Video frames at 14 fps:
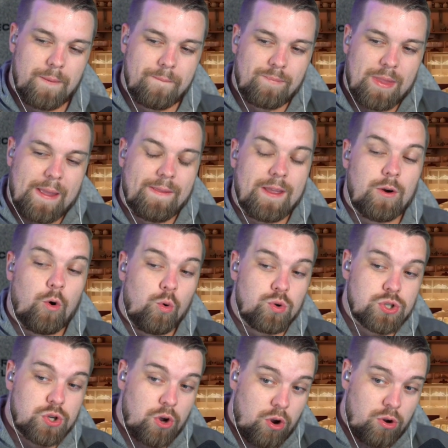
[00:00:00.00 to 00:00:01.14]
And then
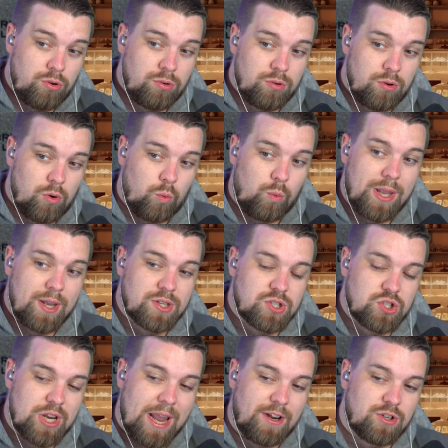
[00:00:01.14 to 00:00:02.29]
also, we
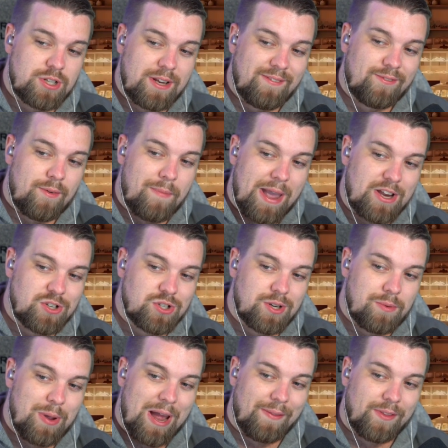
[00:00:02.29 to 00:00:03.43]
exchanged information
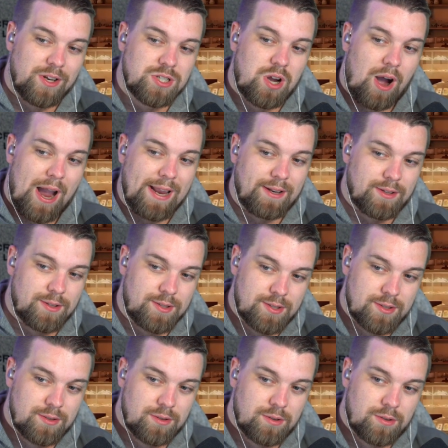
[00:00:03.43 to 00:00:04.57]
about the
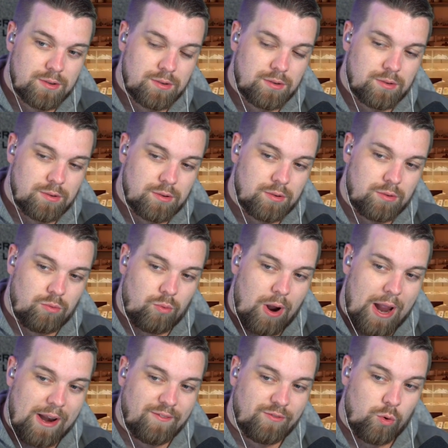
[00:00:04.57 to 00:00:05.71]
Titans,
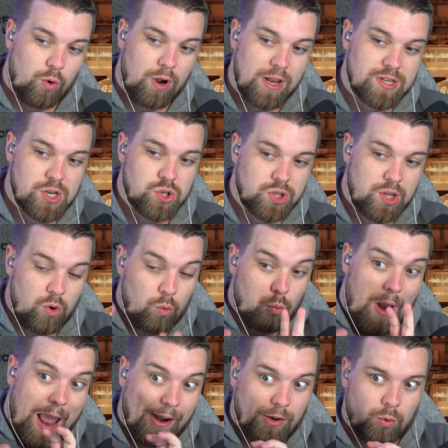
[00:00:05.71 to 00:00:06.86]
right? For essentially
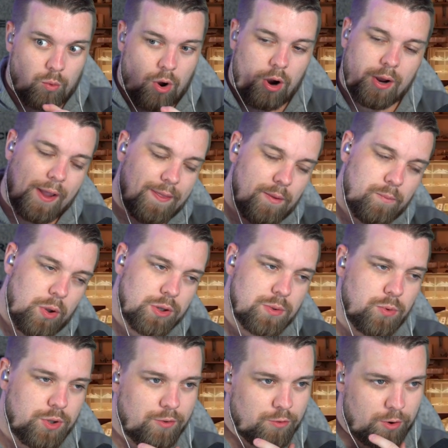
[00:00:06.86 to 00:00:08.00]
Ragnarok and the
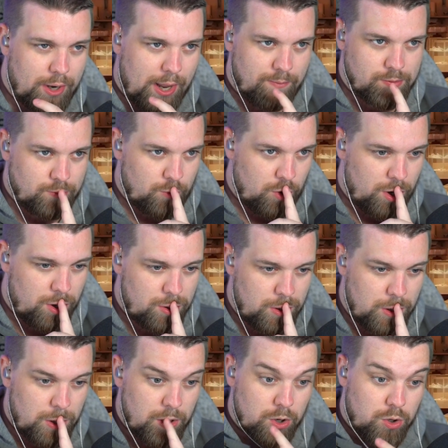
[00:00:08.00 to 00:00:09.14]
multiple different names for it.
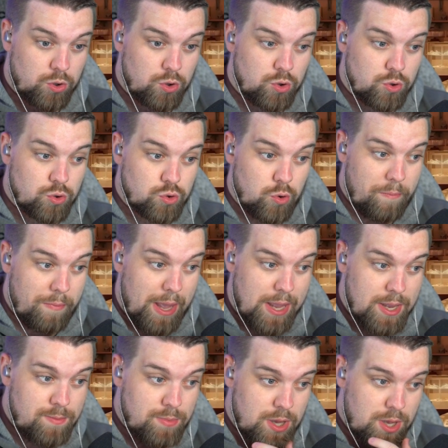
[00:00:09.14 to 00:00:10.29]
So
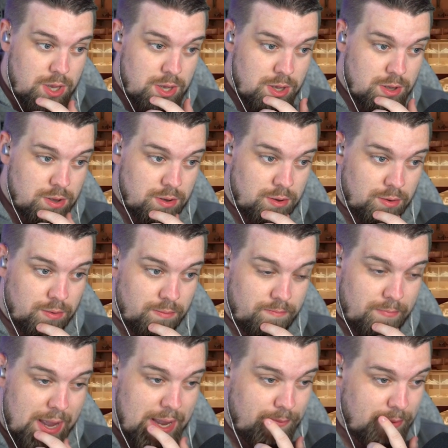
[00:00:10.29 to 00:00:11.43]
maybe
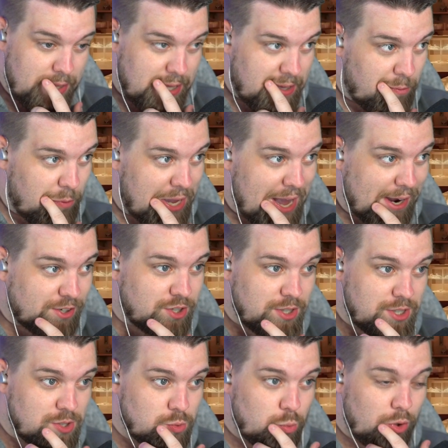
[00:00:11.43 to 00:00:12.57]
we actually
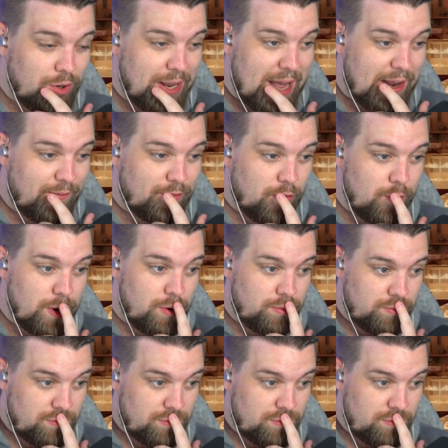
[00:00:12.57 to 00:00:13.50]
just want Dad for real.